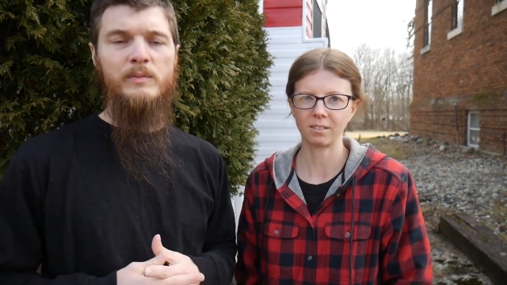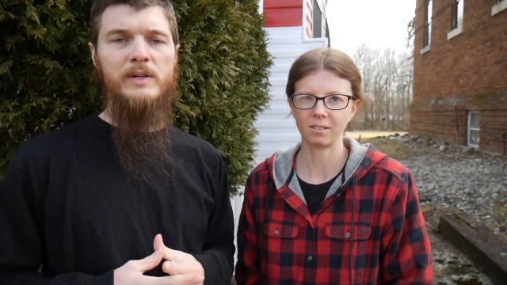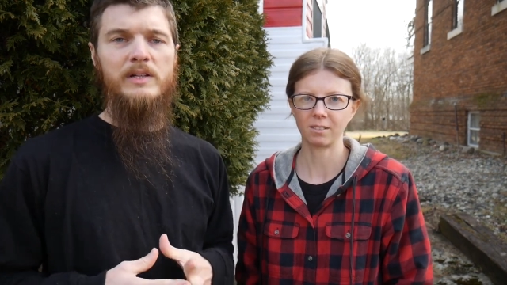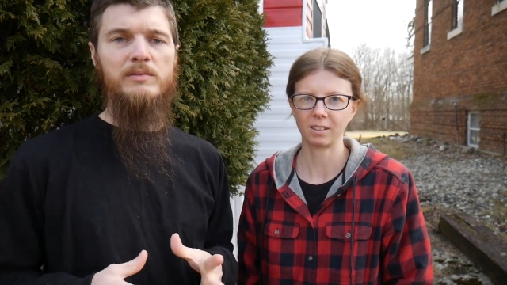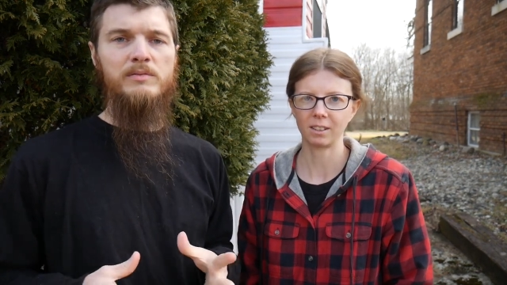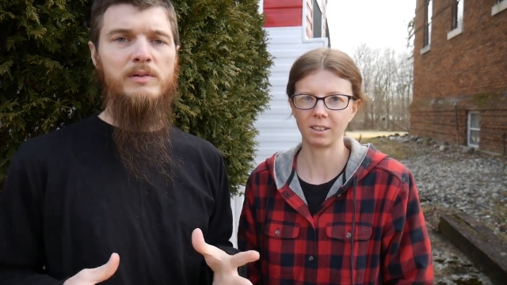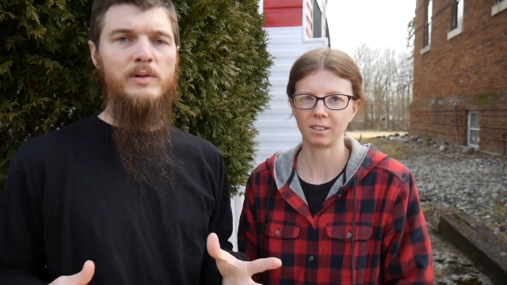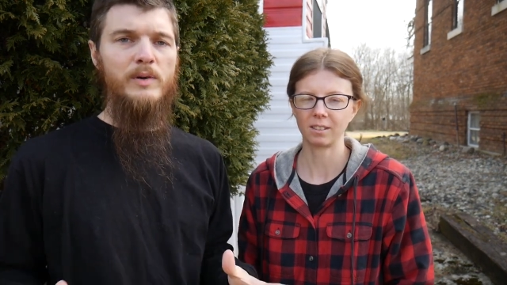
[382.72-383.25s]
Speaker 1: We
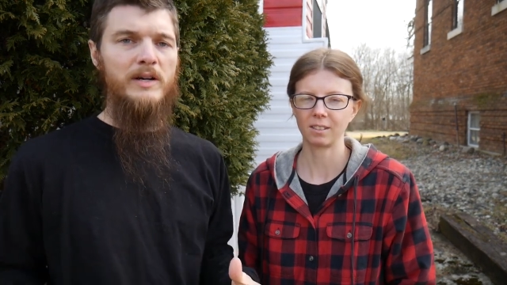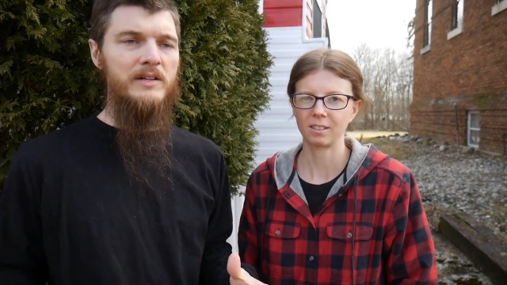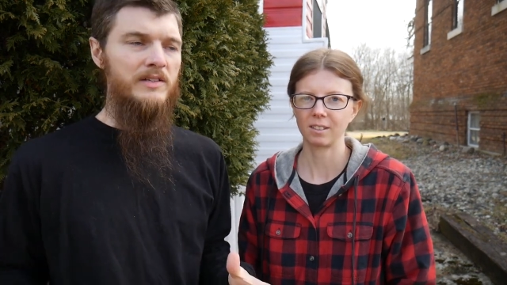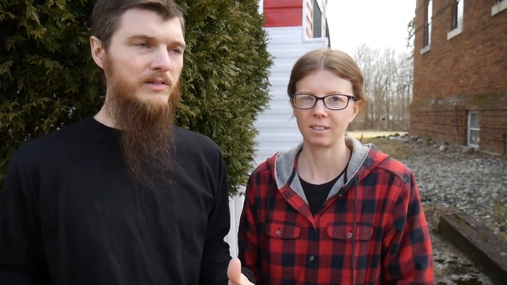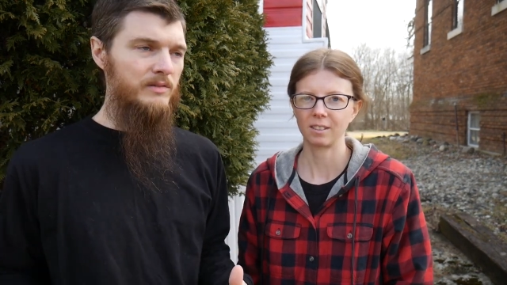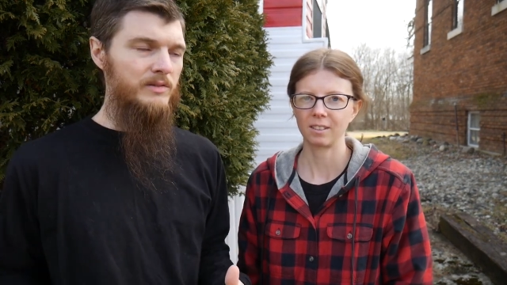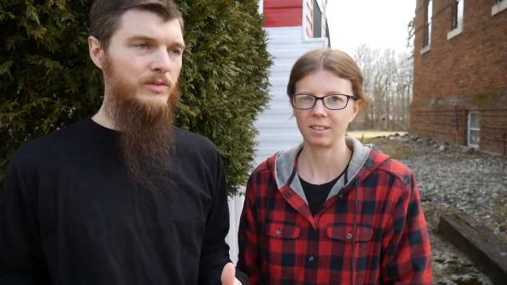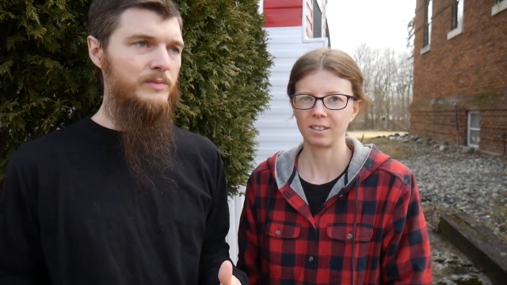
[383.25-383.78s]
grew our
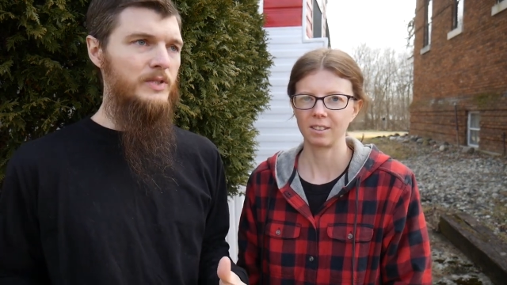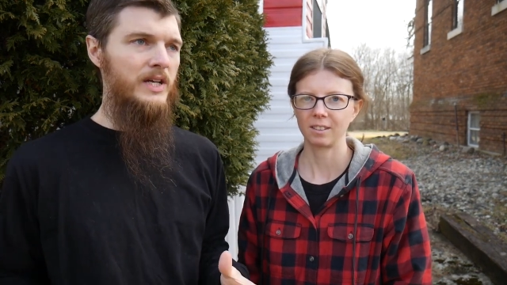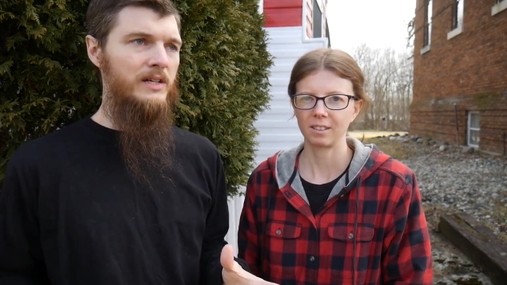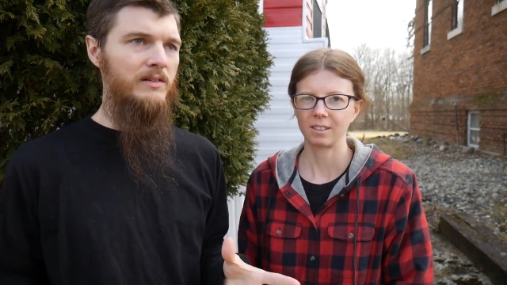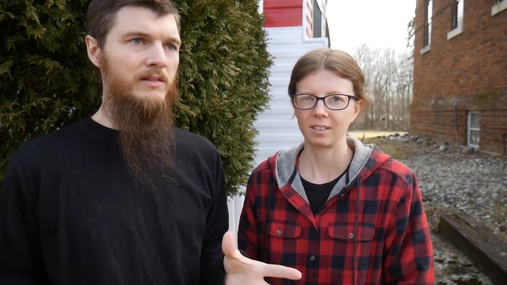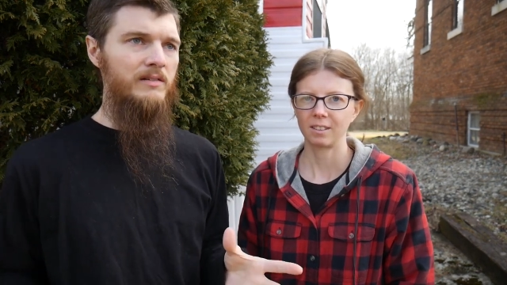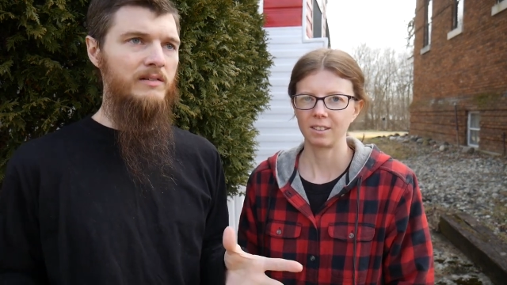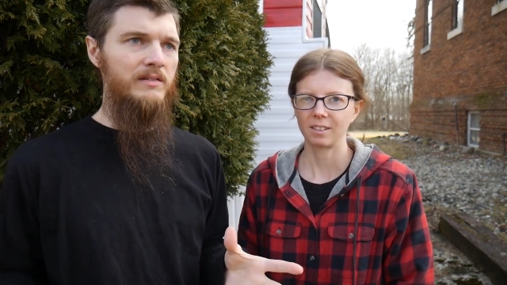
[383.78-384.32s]
YouTube
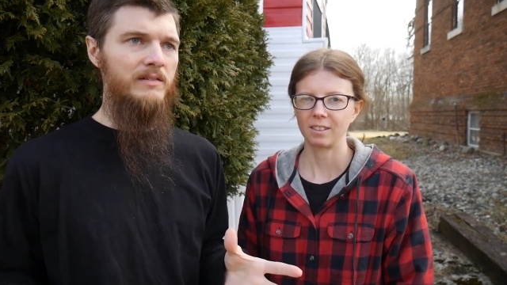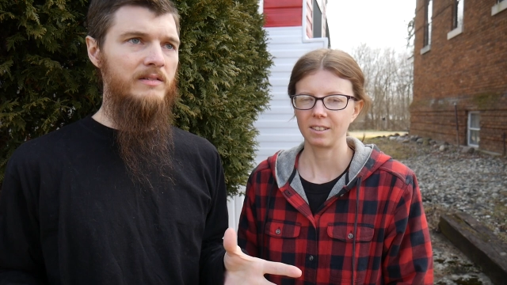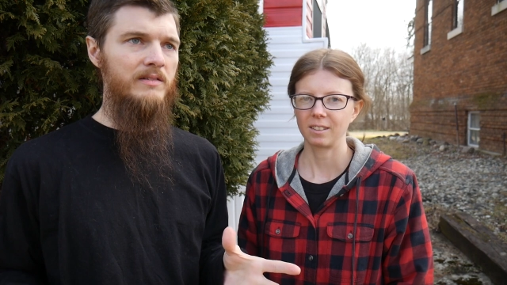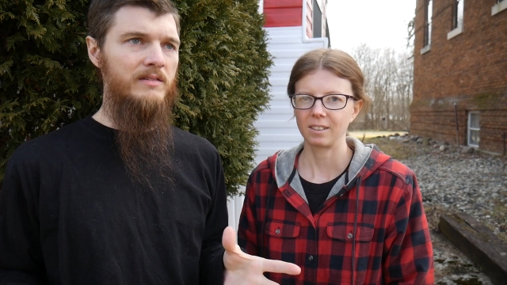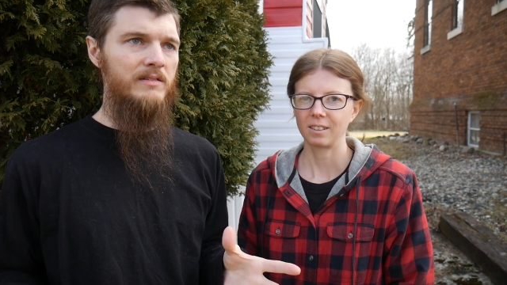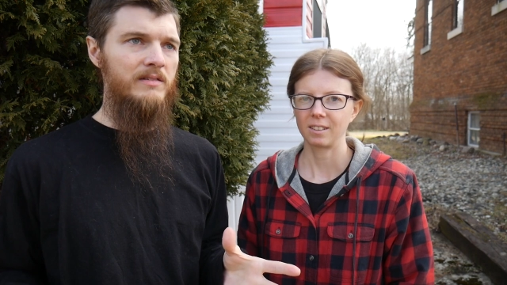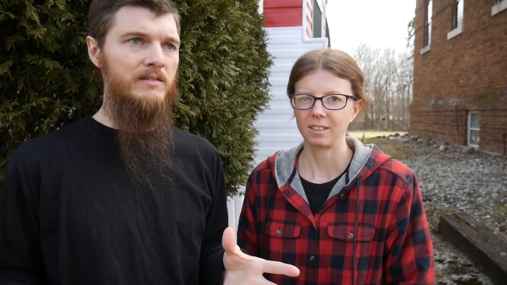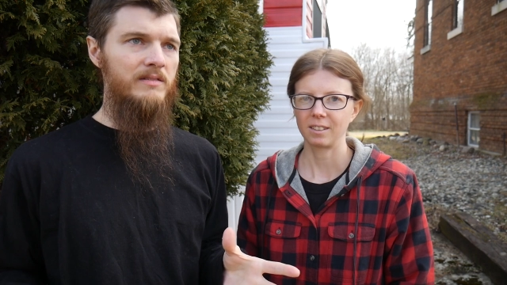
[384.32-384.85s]
channel
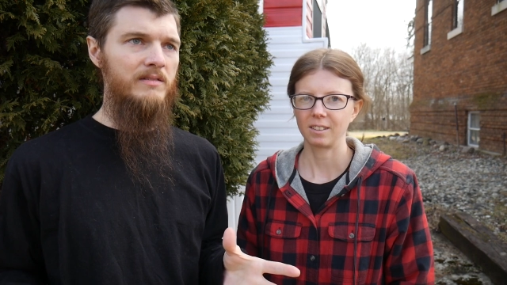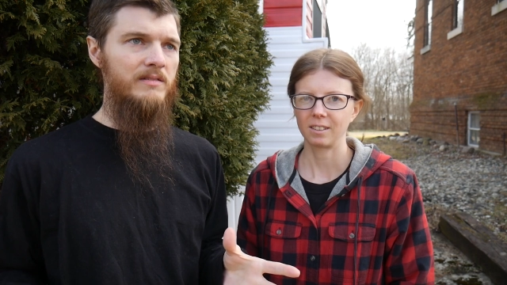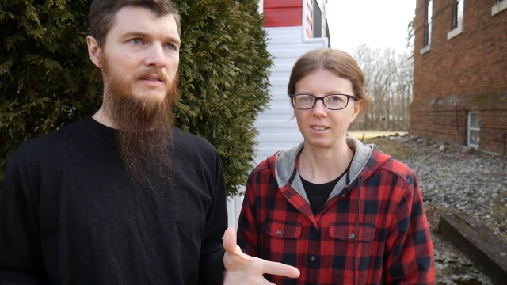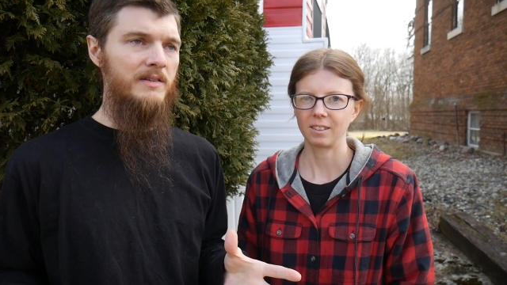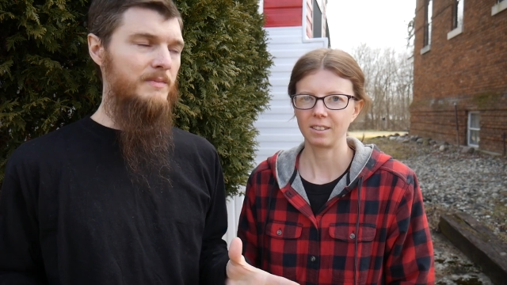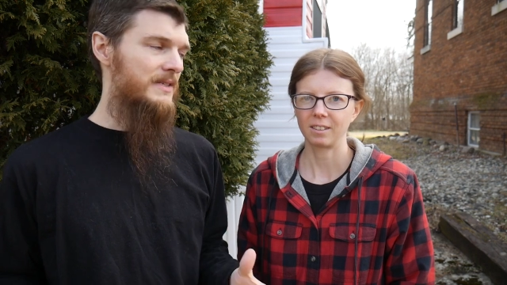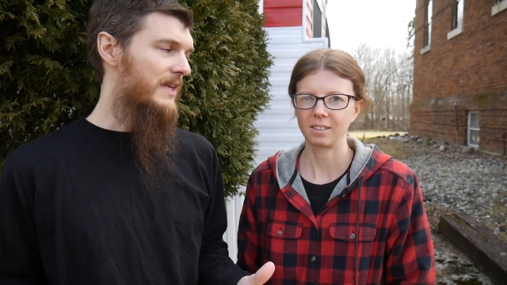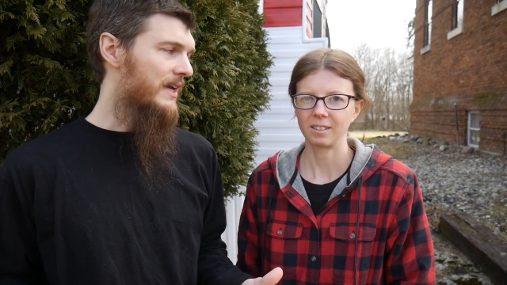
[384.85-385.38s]

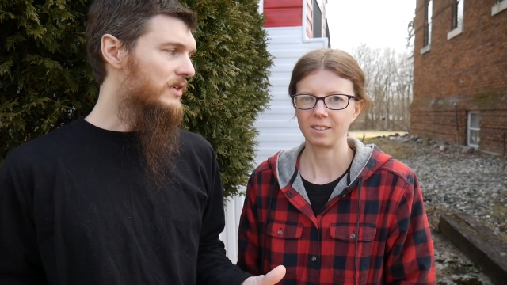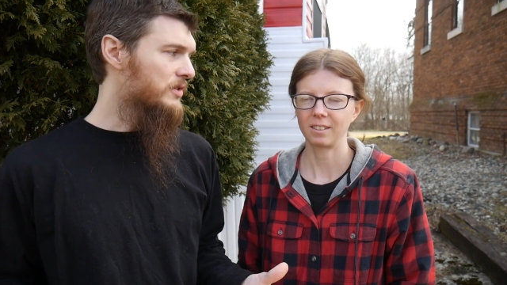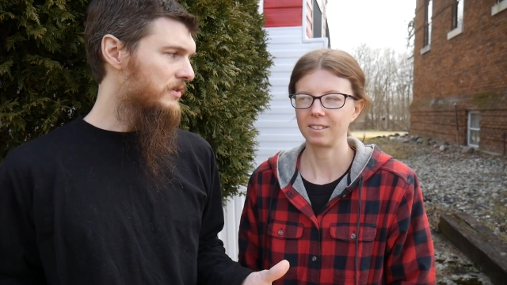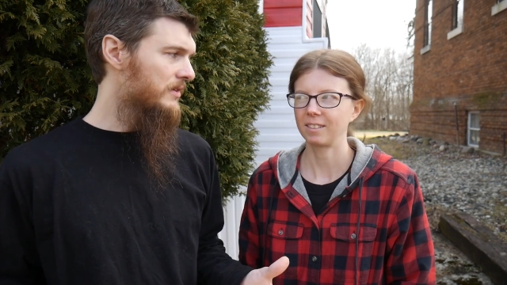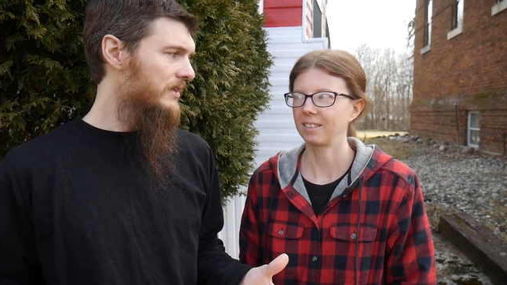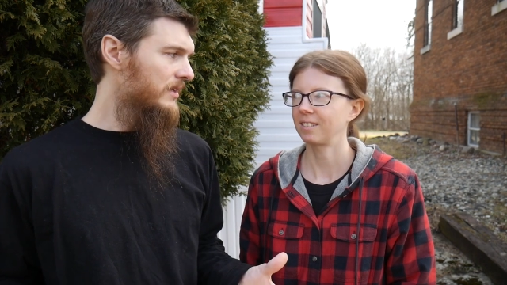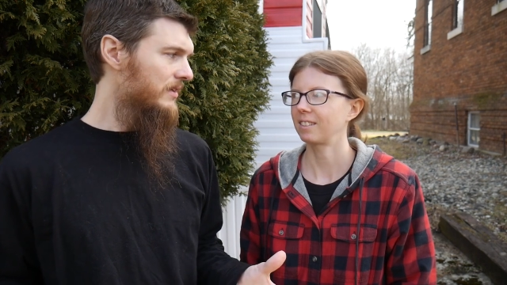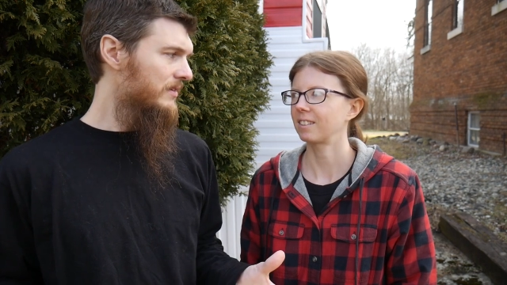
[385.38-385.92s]

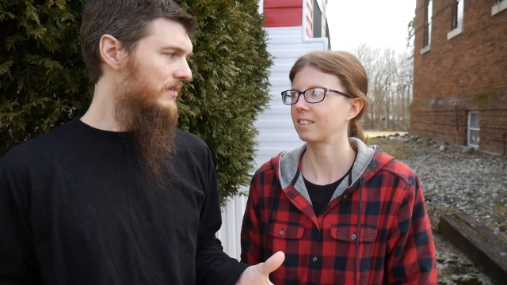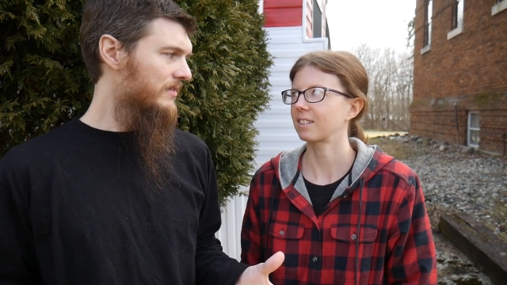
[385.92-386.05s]
substantially.